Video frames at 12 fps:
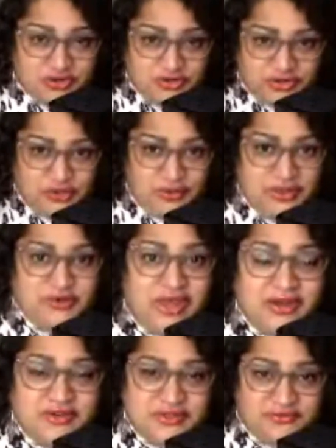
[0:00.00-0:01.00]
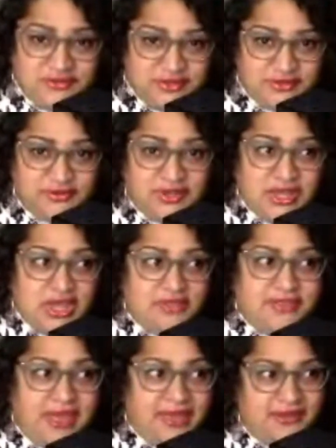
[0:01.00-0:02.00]
in your energy field
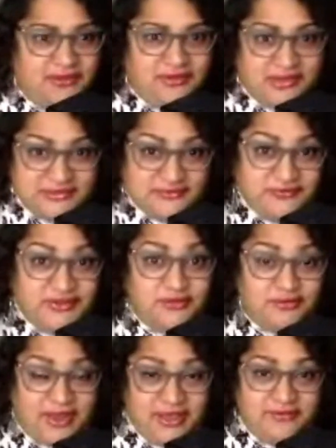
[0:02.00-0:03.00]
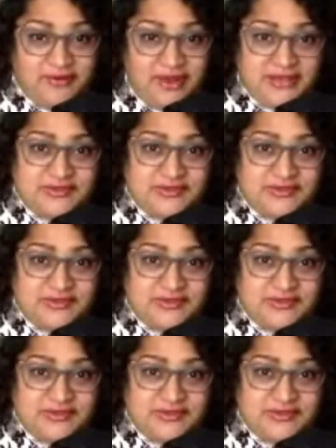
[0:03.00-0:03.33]
that doesn't feel right, right?